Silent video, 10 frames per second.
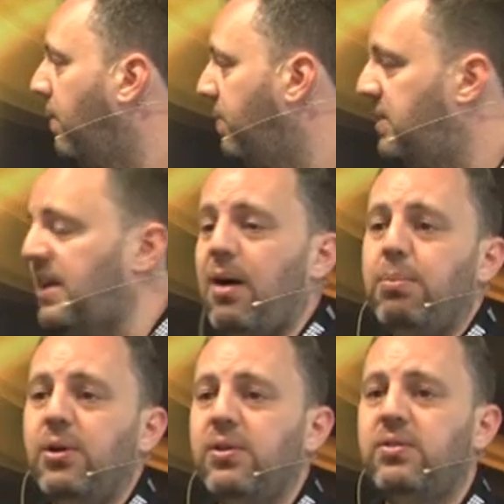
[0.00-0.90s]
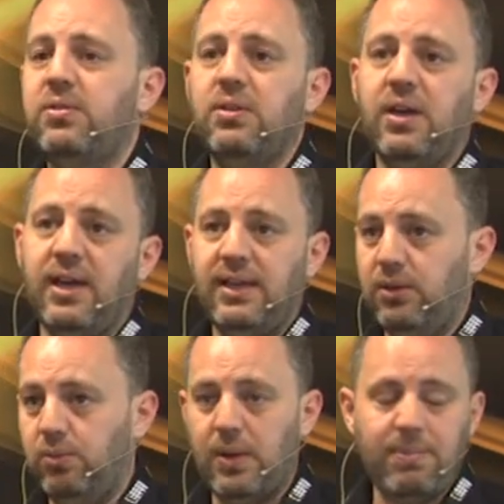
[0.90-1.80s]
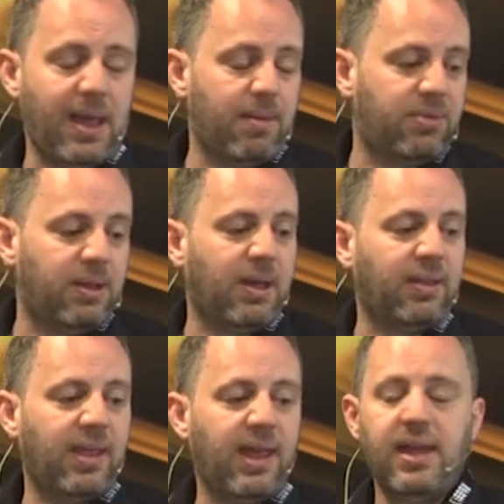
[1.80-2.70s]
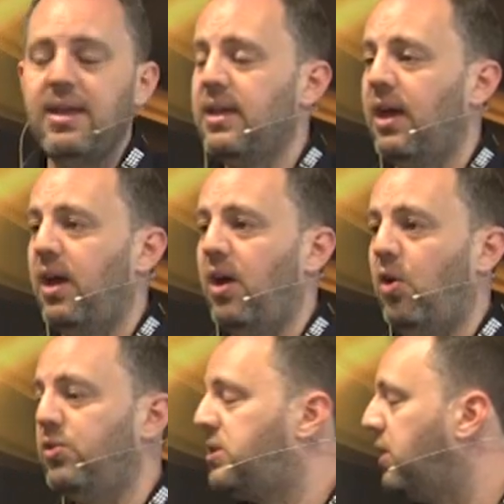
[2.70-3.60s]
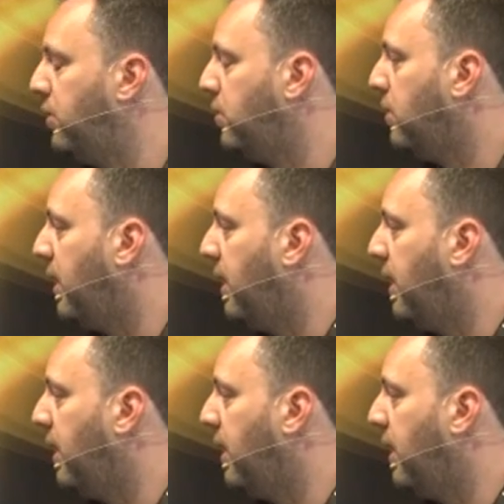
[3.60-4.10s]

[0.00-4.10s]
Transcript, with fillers: these outputs, a little webcam thing back there, onto